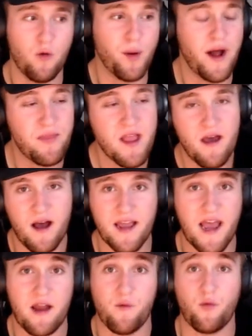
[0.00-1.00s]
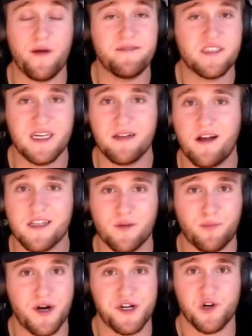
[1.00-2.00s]
But again, we've seen lots of
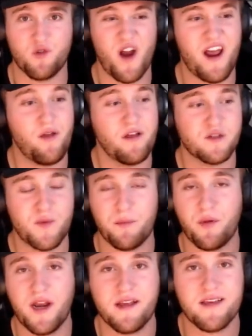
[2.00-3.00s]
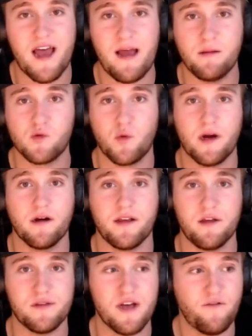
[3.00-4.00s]
pressure, right? There's been plenty of times where
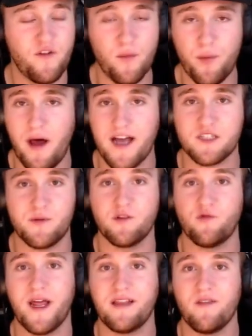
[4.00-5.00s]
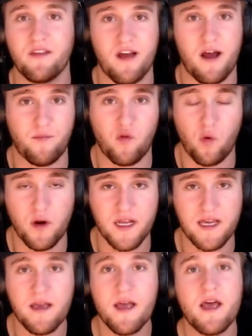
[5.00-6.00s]
Utah football has been ranked in the top
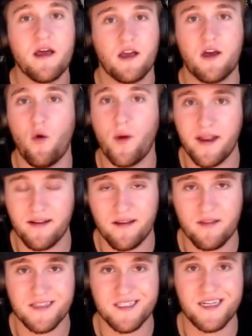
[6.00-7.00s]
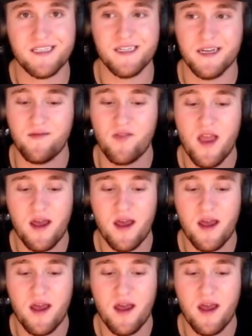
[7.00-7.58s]
20 going into the season.